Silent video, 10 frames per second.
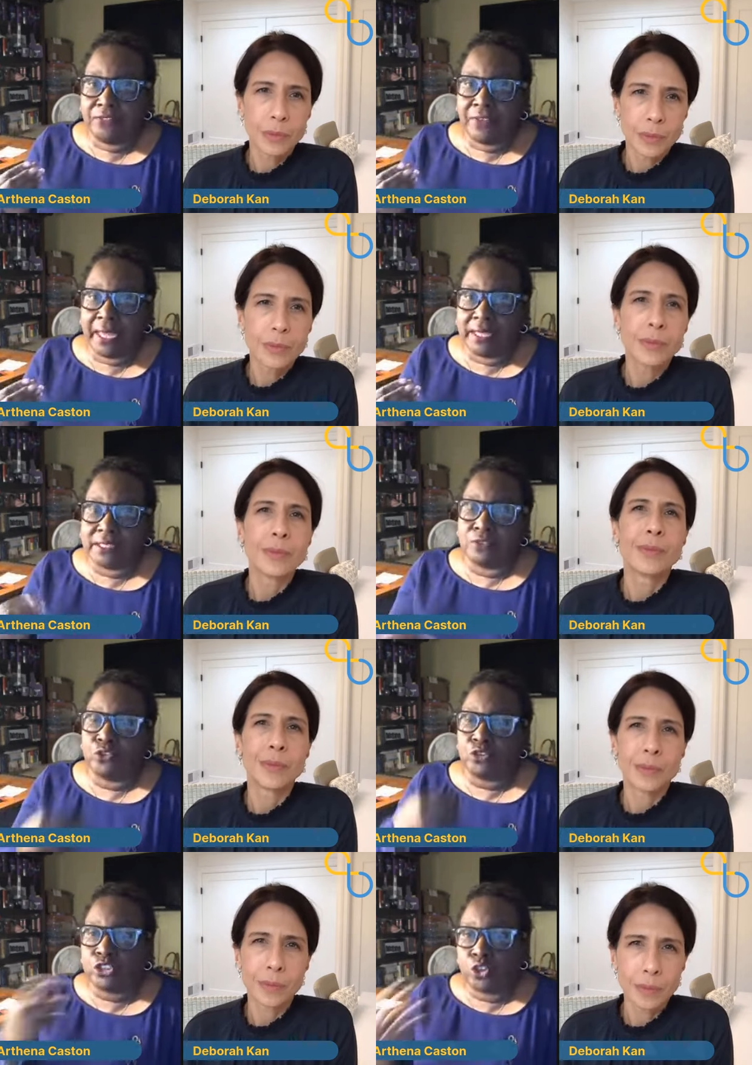Speaker 1: phase of
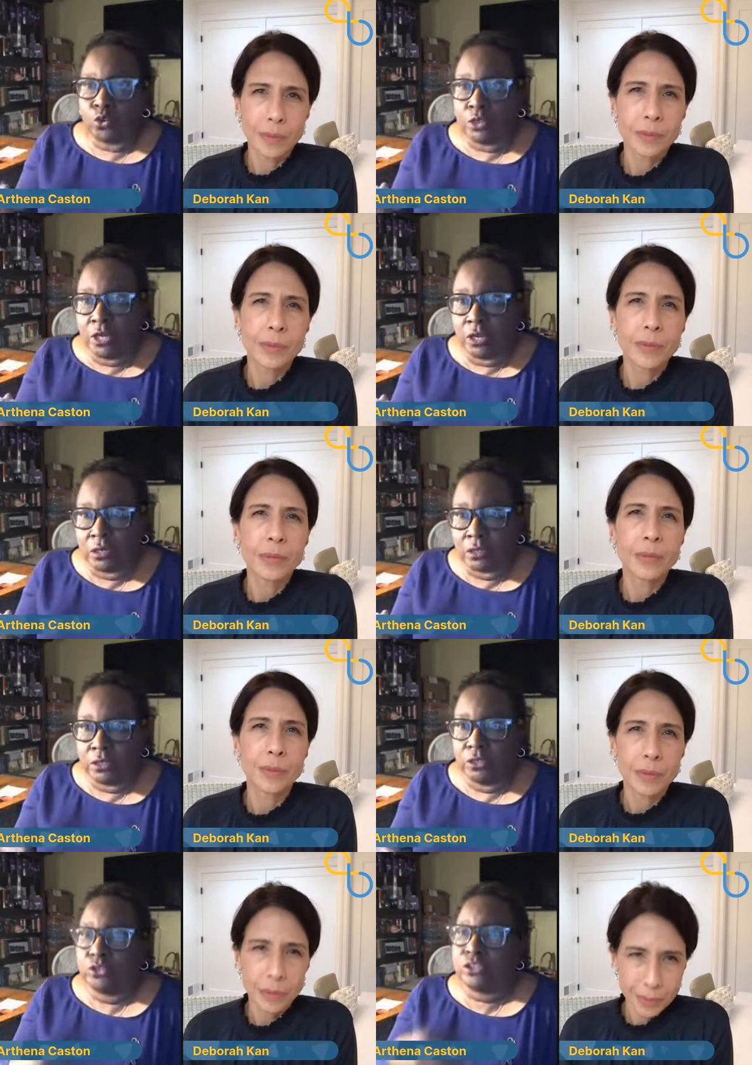you're so young,
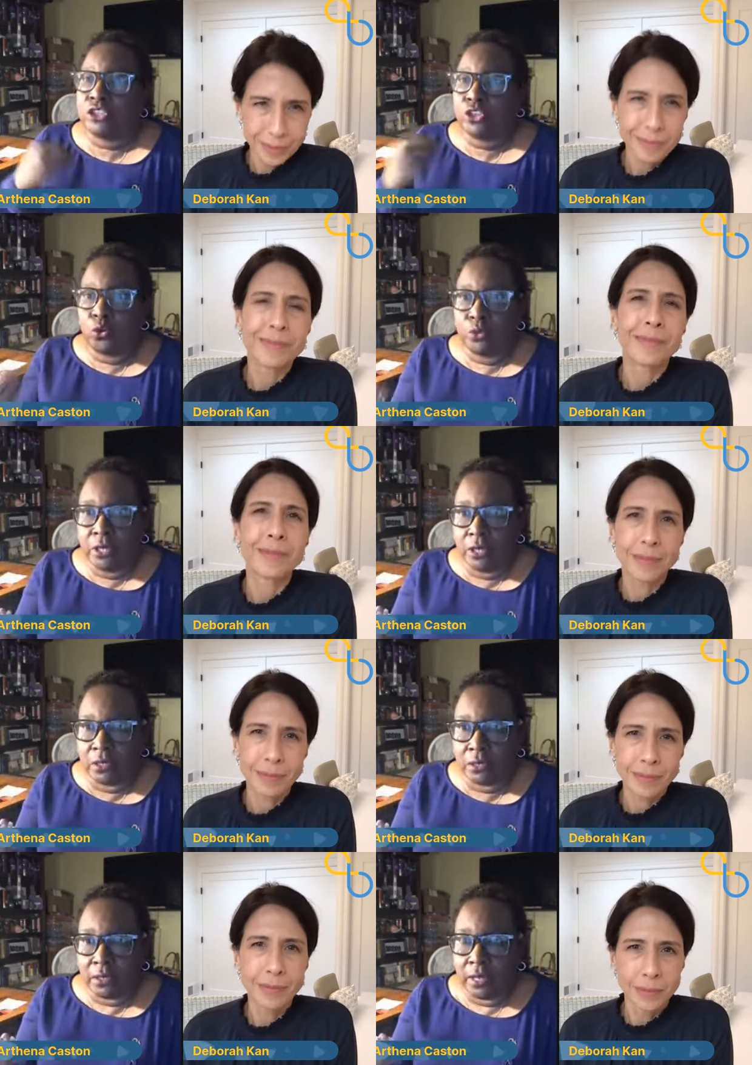you're so young.